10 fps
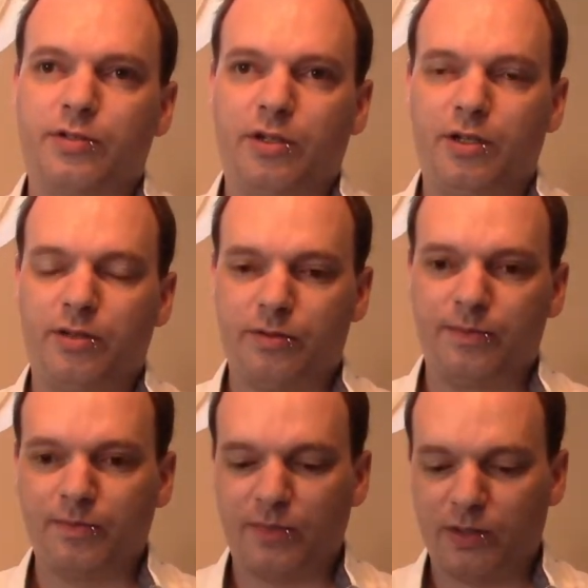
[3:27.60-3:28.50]
the,
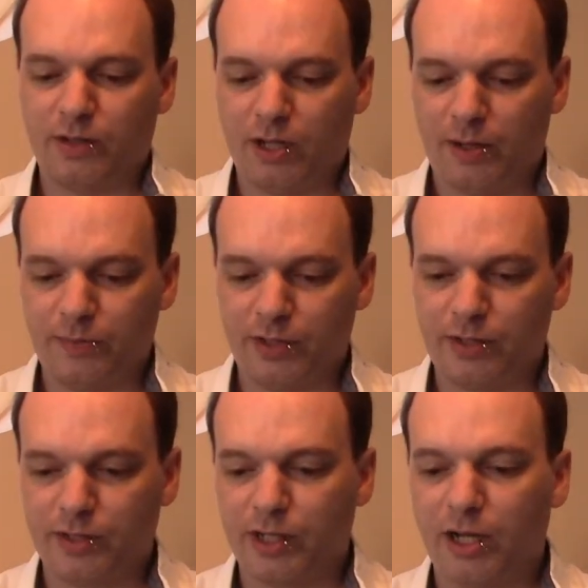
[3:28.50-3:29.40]
um, the
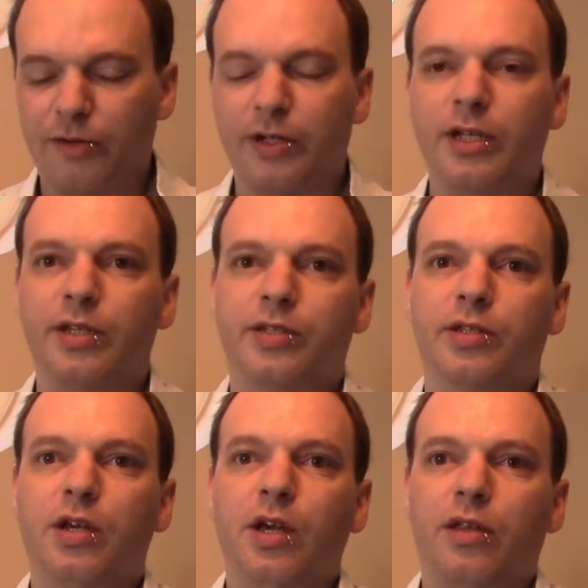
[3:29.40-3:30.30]
discoloring is
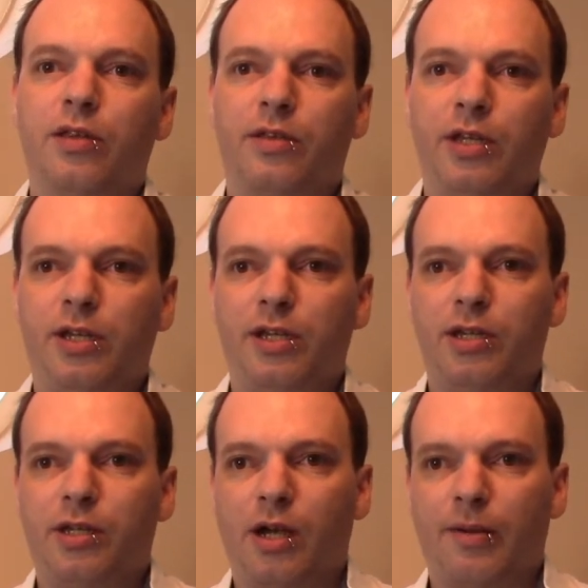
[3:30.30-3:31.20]

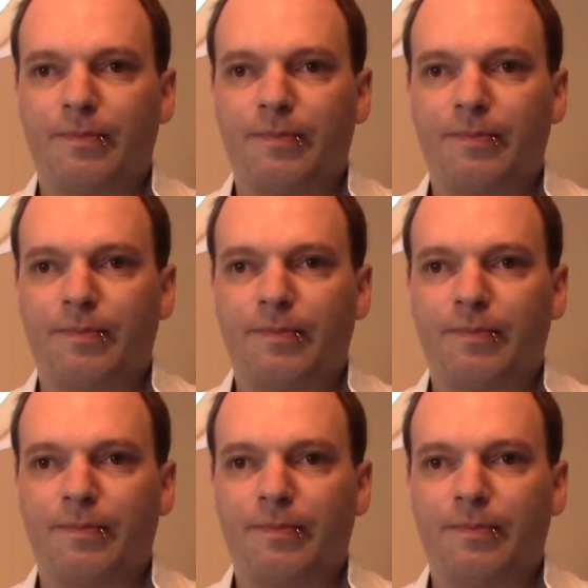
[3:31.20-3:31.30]
the